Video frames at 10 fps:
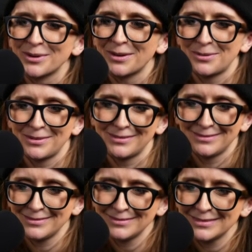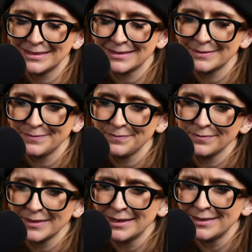down on
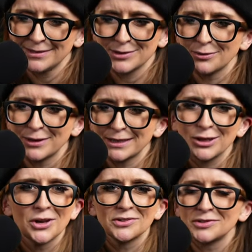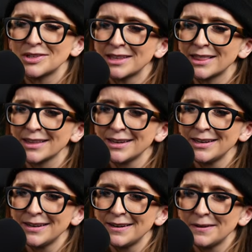stuff like claws and teeth.
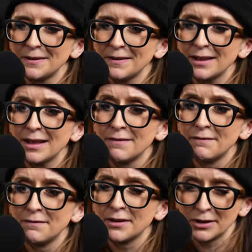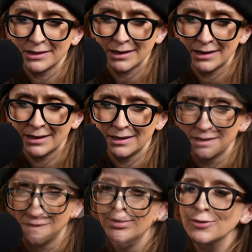Very tiny.
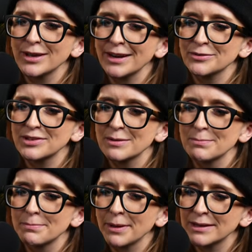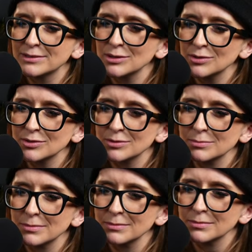You can kind of see the bases
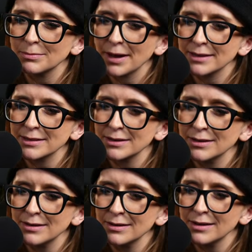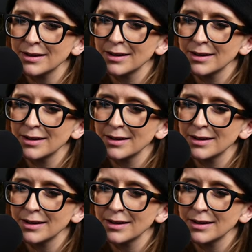back there.